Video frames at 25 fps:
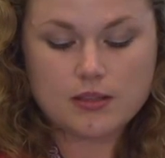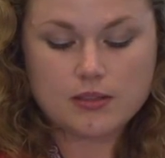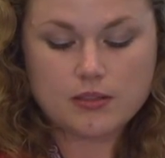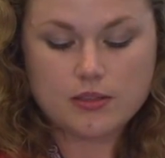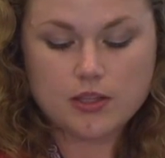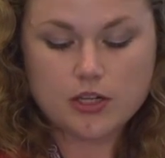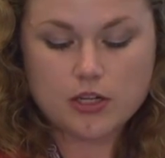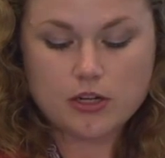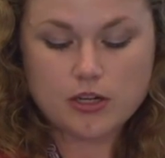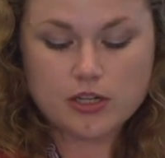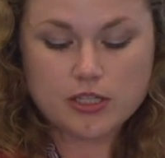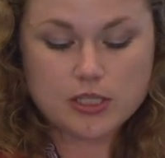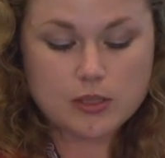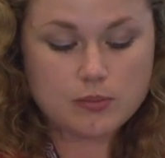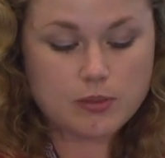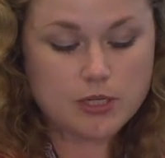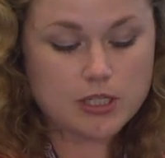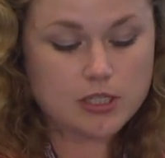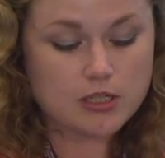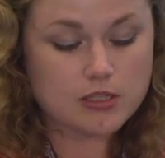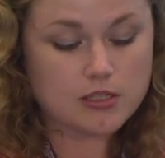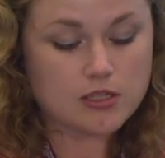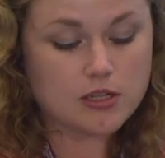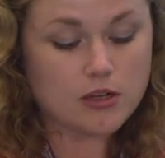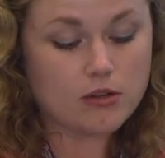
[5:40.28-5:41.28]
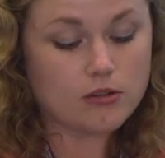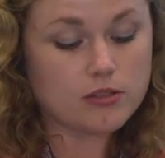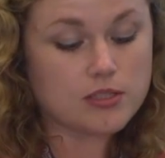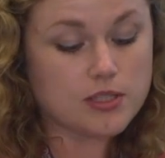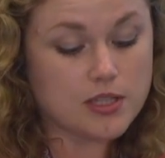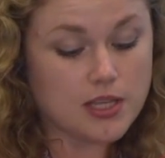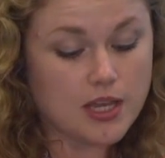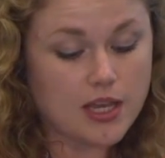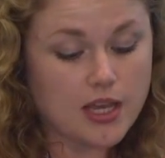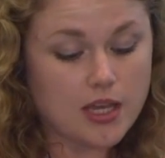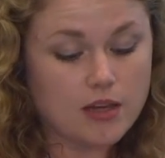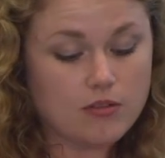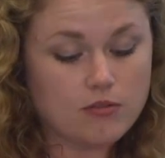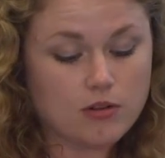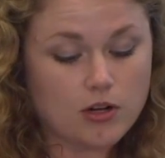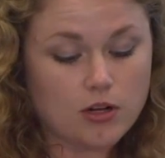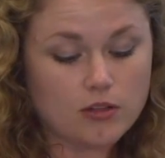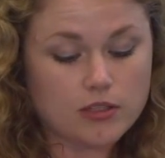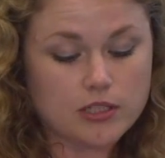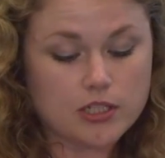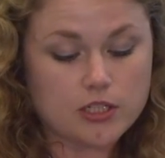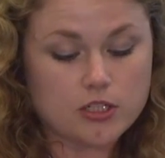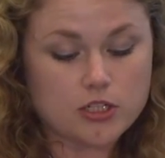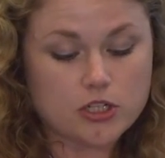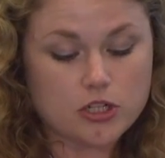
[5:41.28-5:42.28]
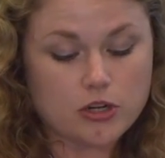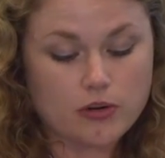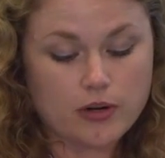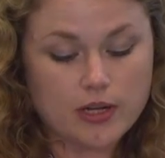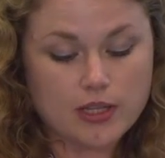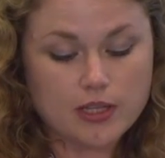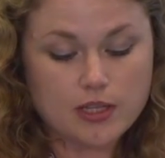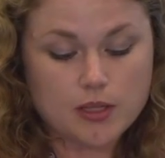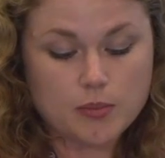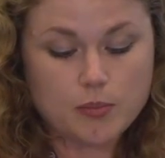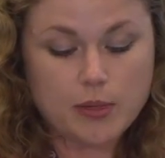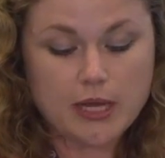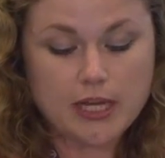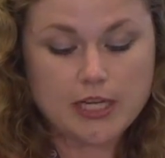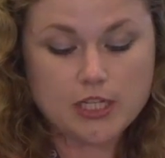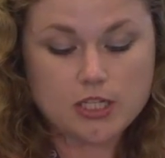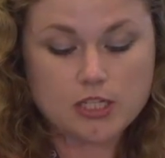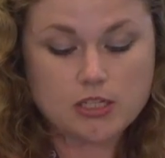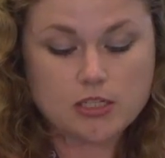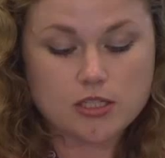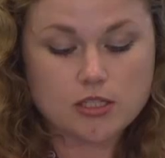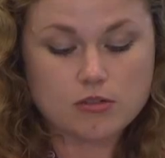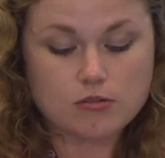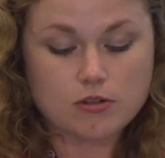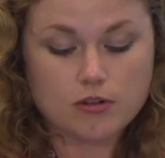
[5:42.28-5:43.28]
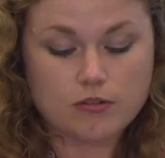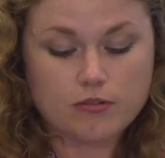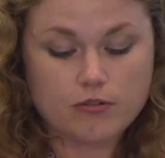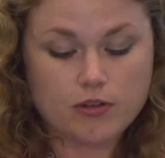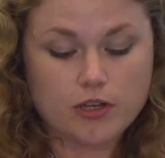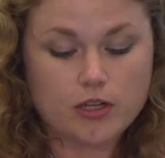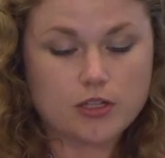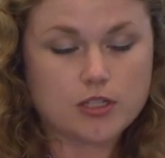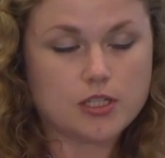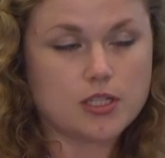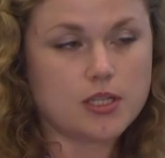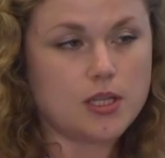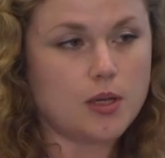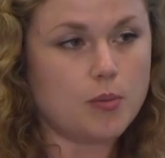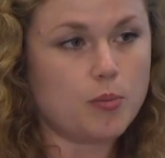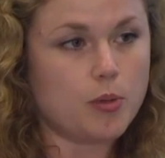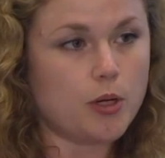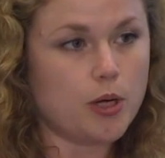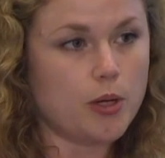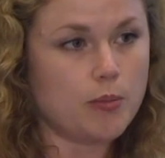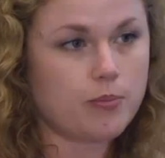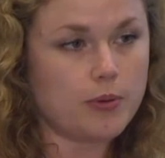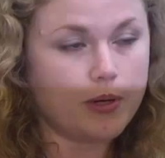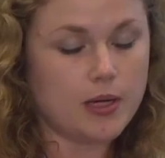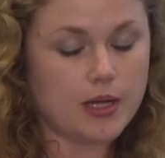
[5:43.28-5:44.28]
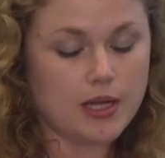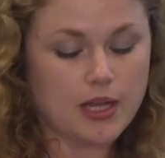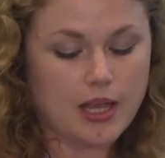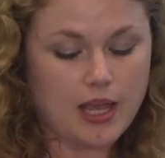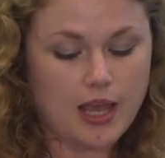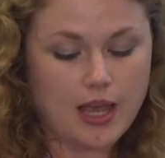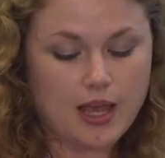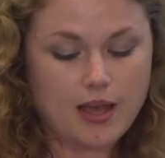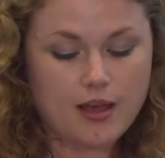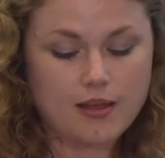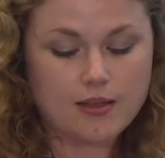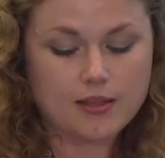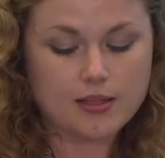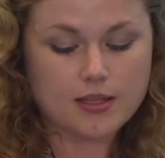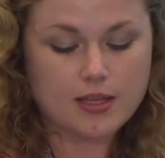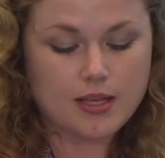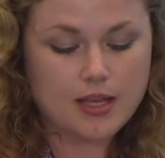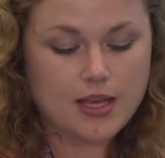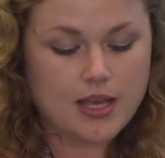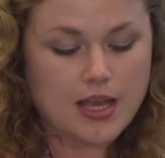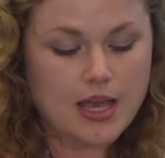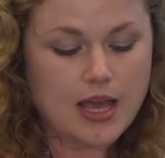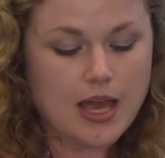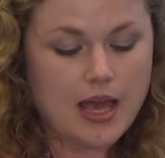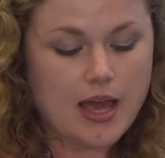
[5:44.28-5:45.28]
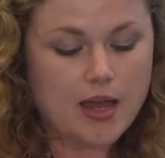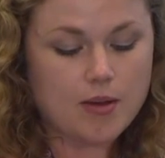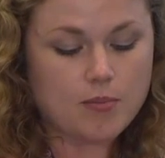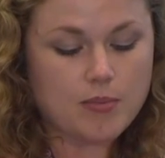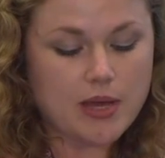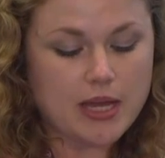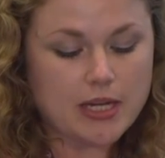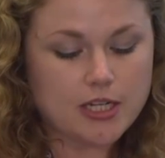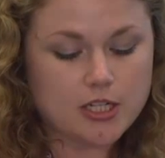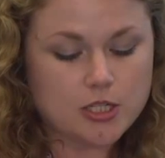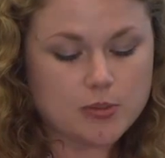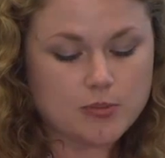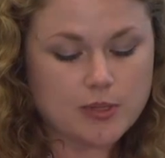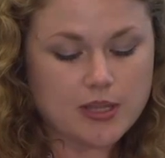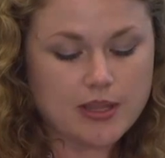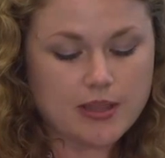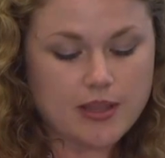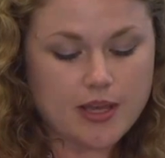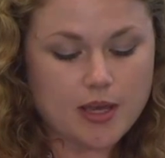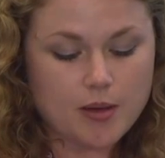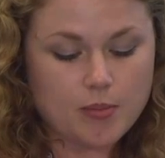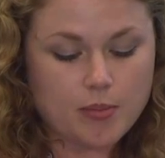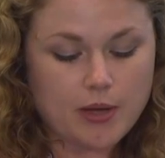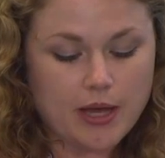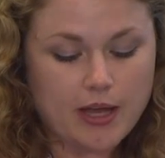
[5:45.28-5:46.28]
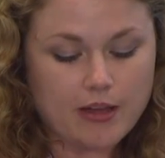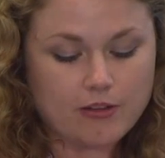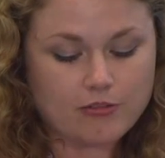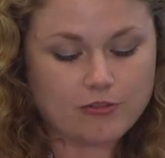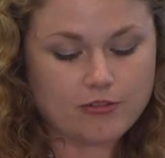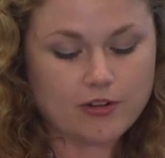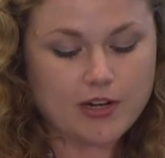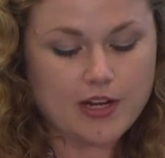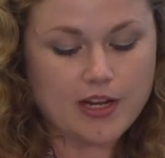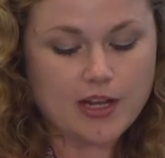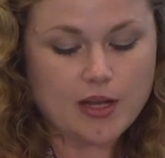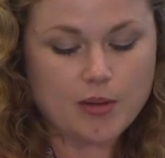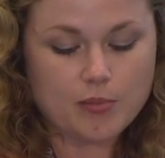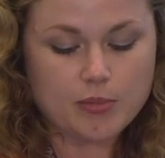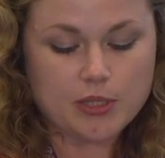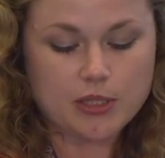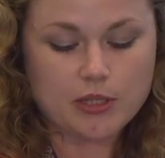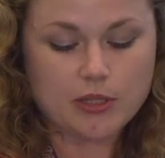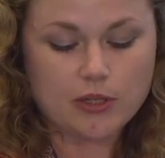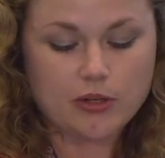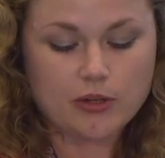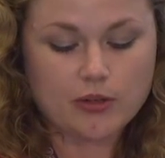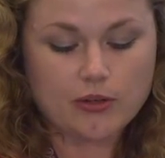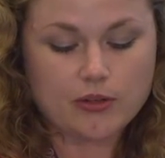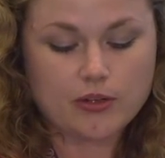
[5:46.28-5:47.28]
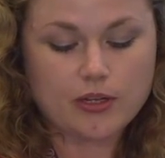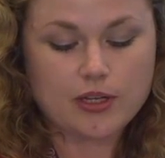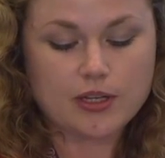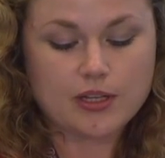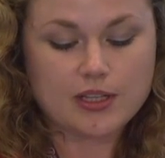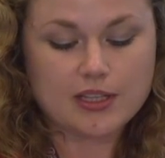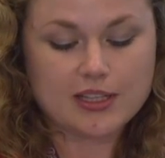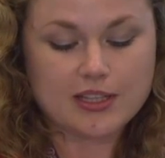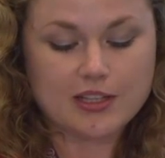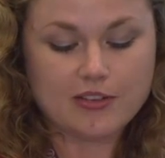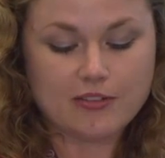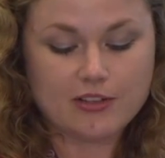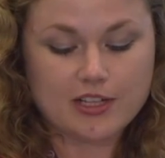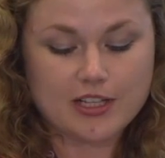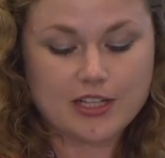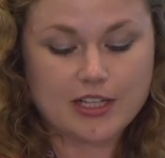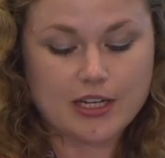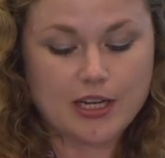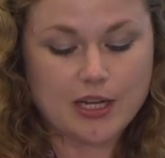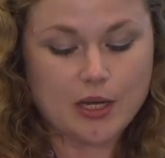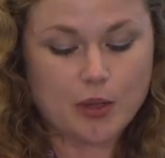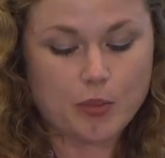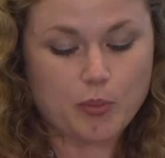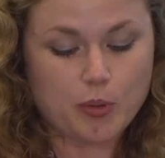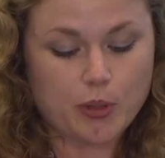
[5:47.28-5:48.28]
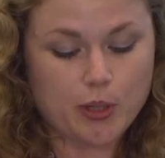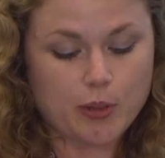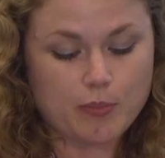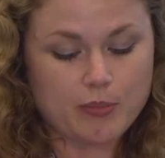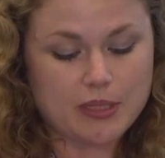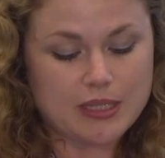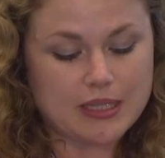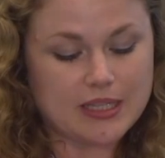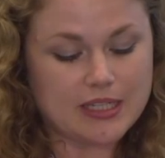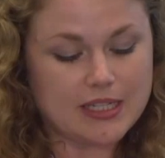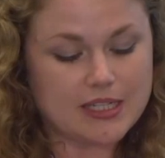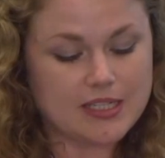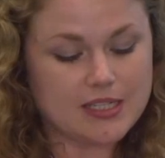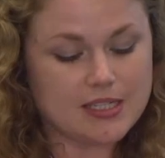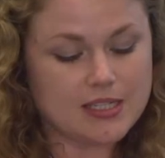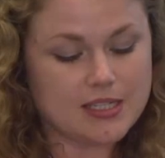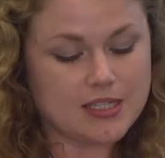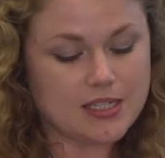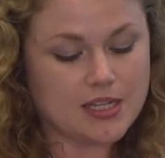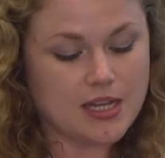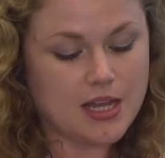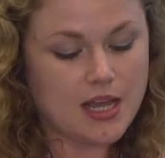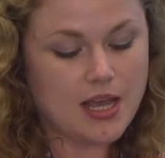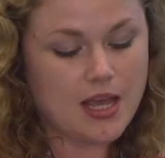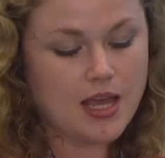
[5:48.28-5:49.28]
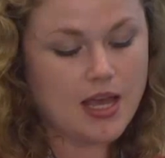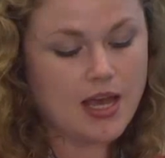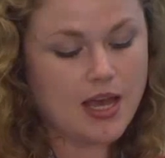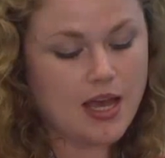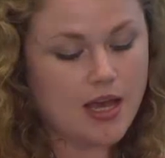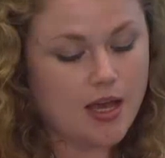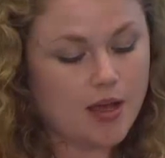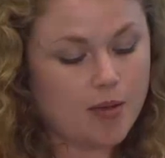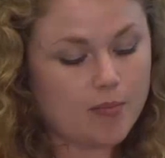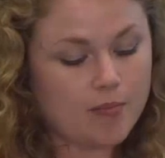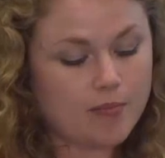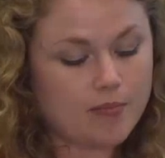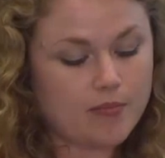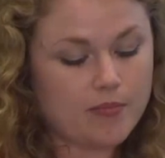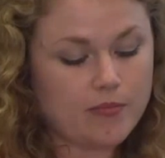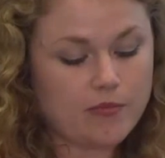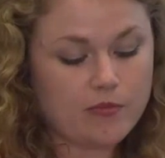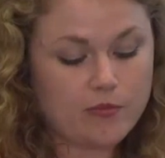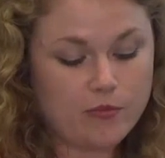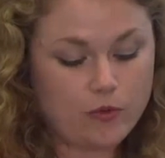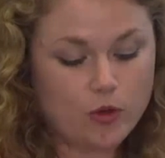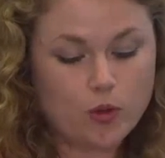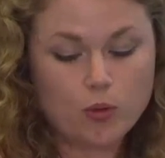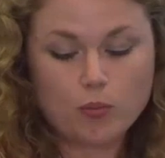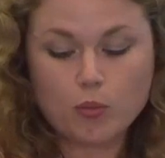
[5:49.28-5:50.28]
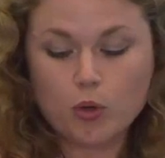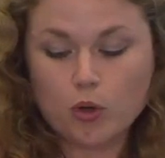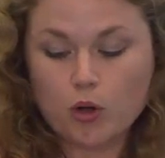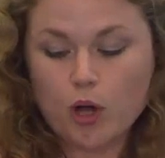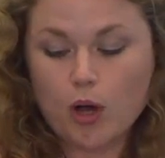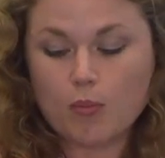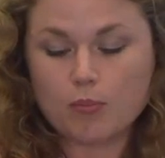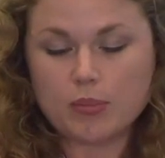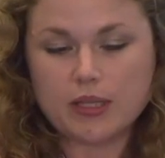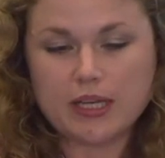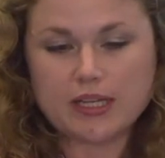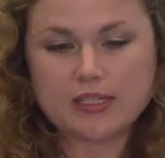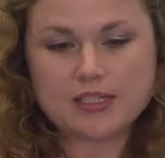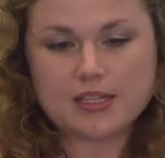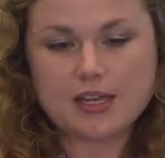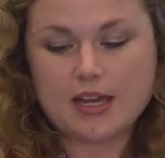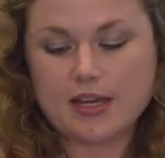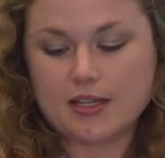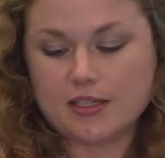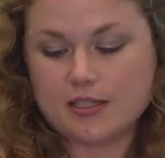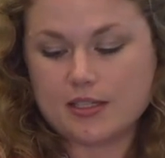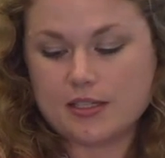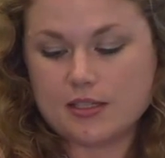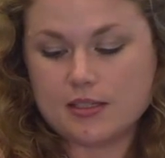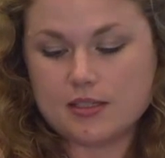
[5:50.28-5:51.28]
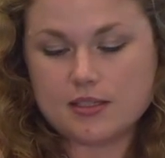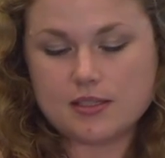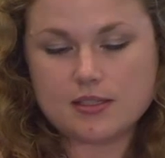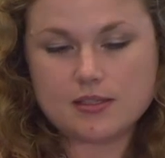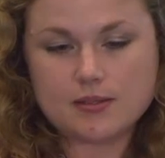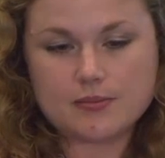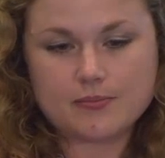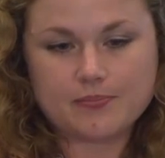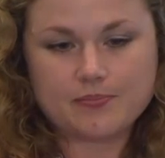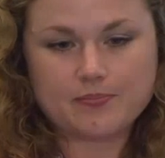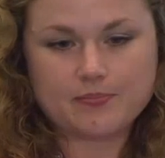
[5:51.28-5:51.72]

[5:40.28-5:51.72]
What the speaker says: The nurse specialist holds the key role in ensuring that the patients are referred to the appropriate care, and management thereby freeing up the long liver clinic appointment list for more complex cases.